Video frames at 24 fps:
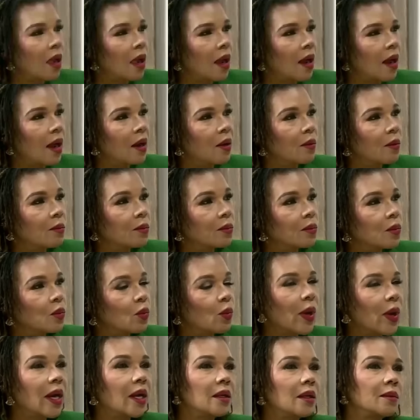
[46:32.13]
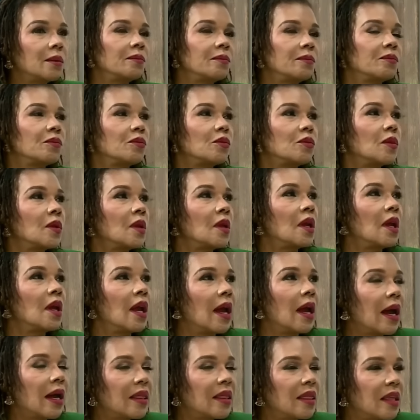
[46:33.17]
Well,
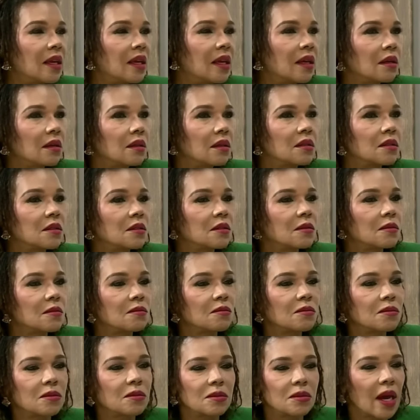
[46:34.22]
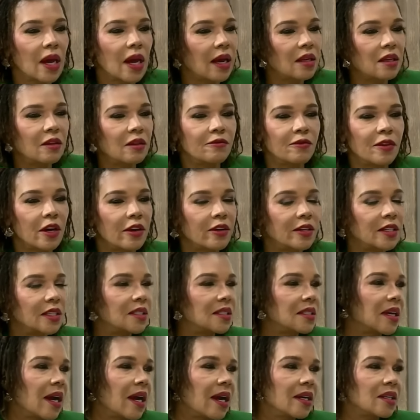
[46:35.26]
I think at the very
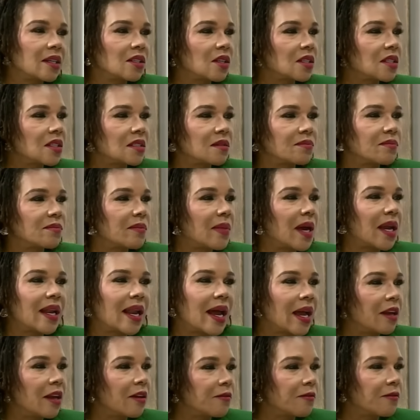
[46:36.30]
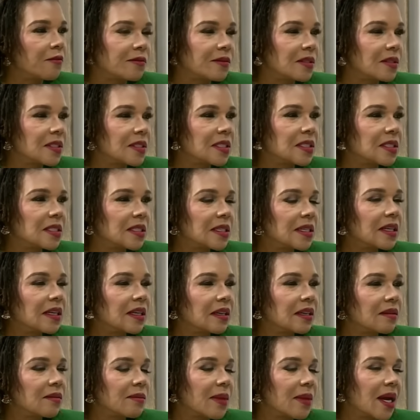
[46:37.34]
start, just my life
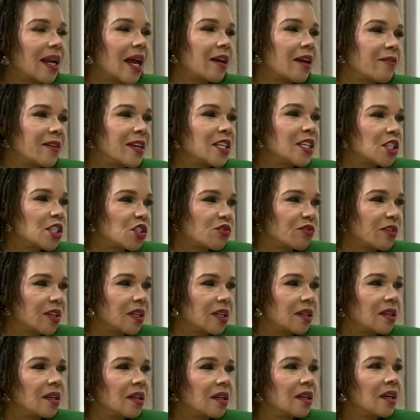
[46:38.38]
history.